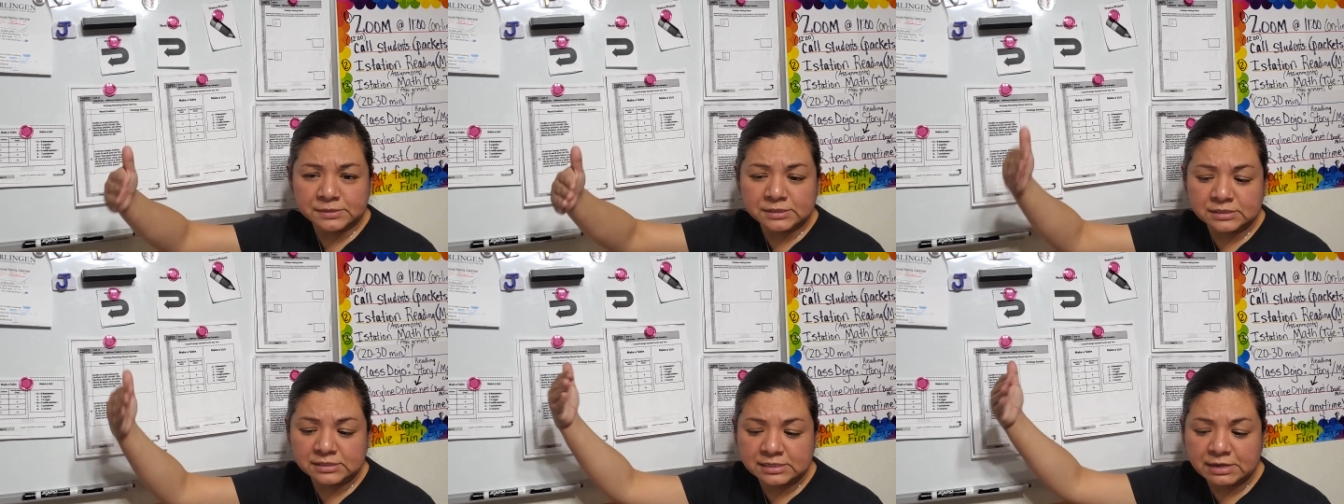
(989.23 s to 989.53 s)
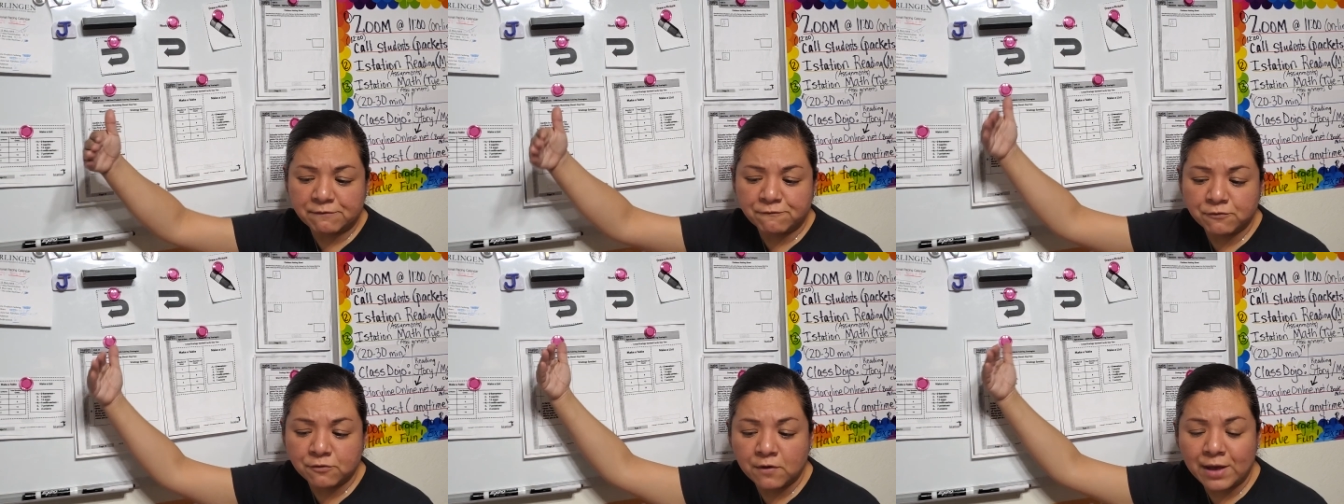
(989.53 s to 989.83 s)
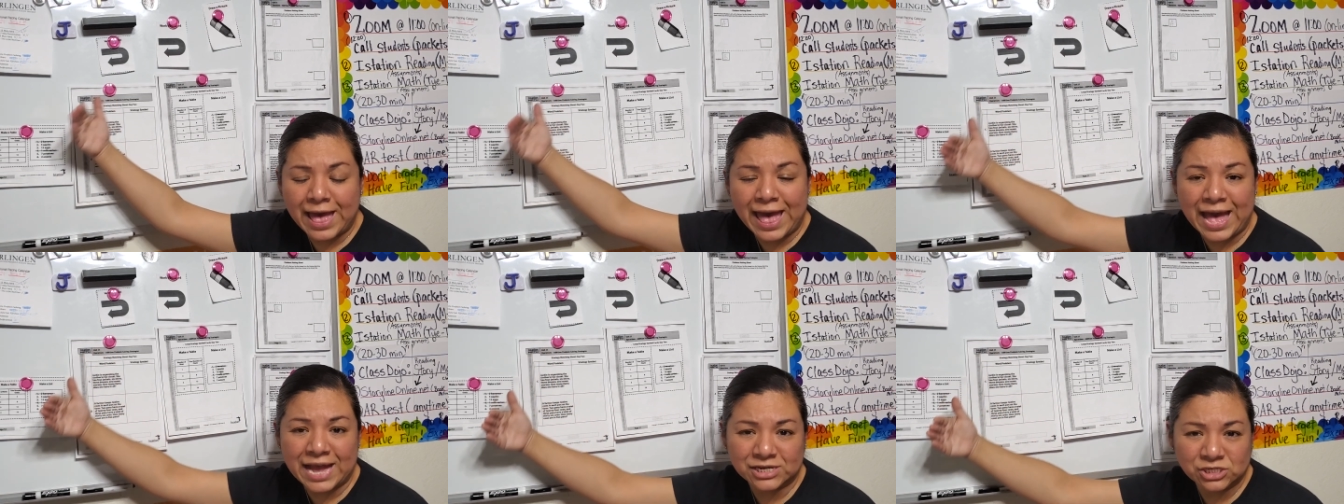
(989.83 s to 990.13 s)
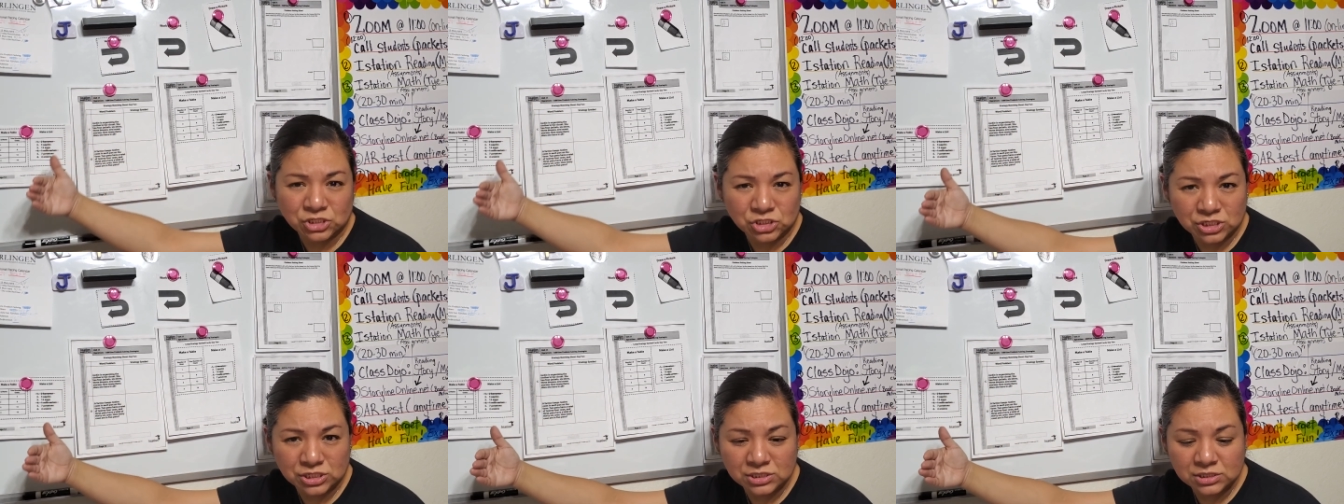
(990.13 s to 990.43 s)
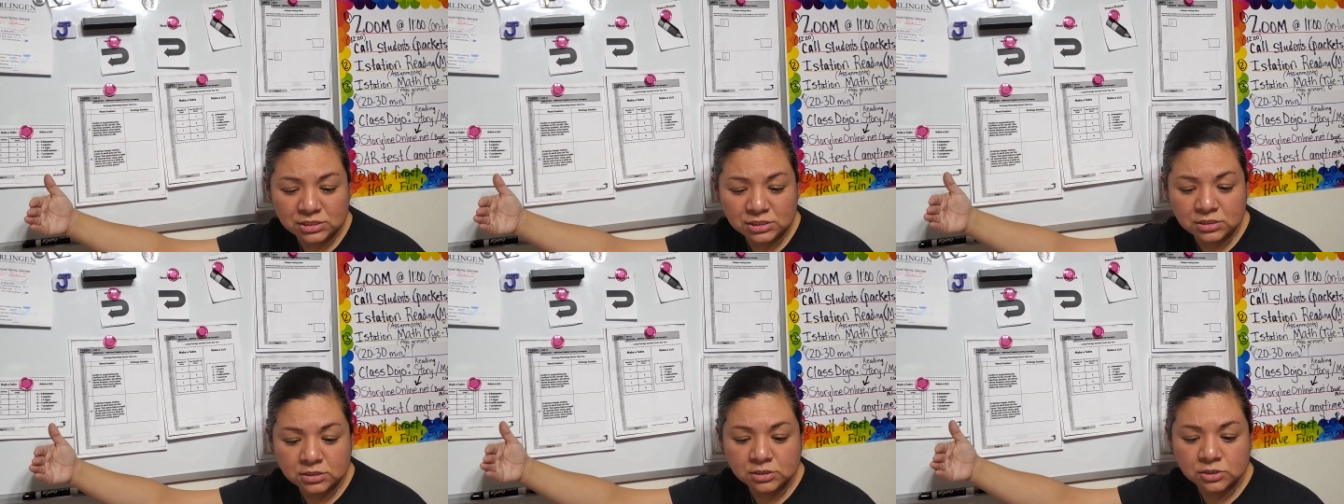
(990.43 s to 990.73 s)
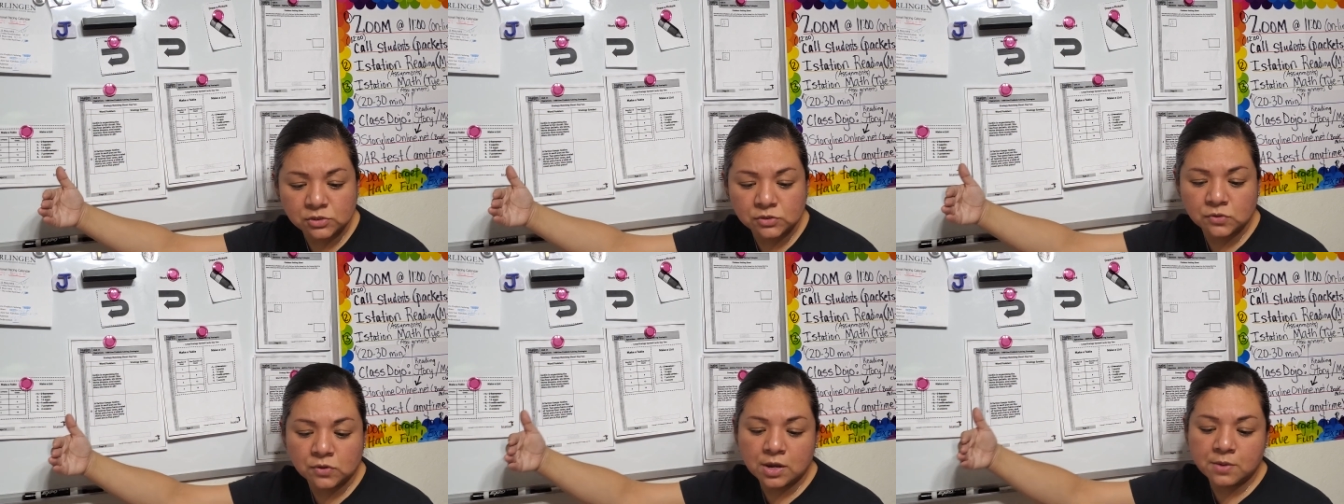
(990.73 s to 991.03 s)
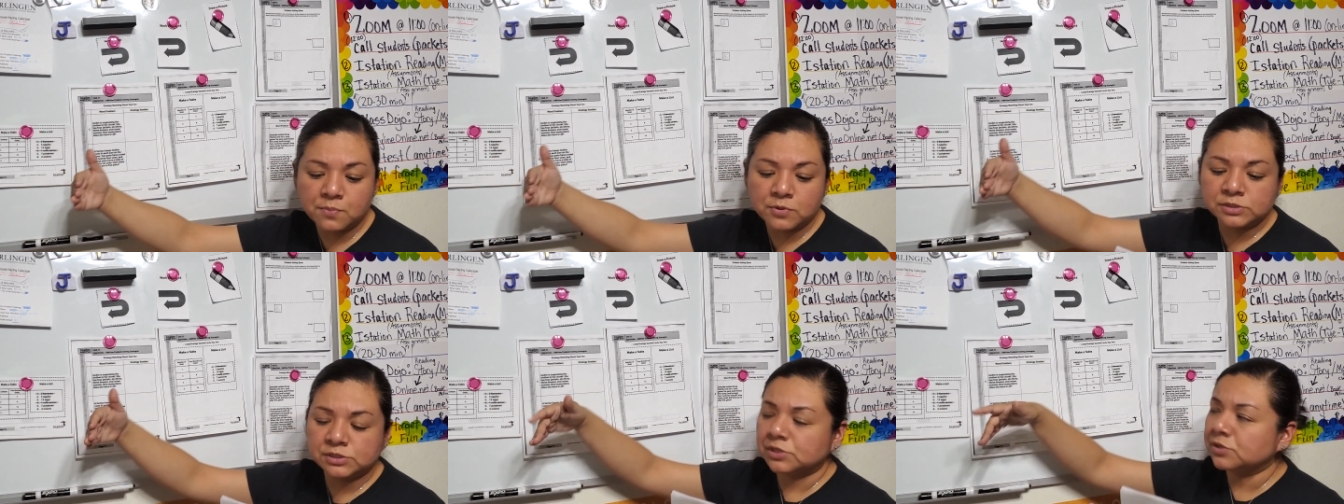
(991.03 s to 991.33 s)
several actions in the story,
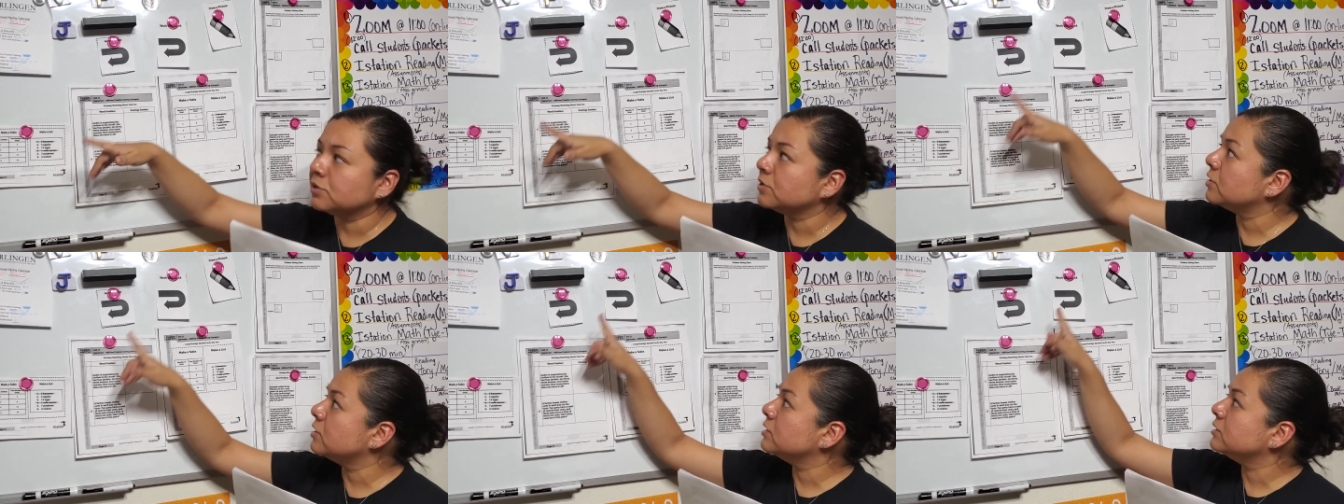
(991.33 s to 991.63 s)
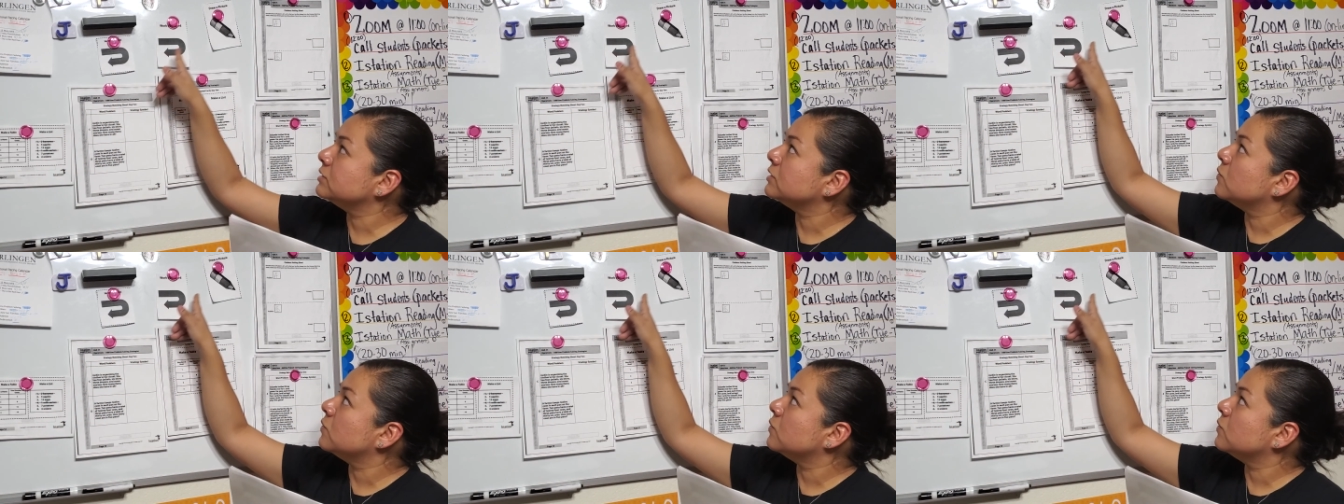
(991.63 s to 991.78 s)
boys and girls,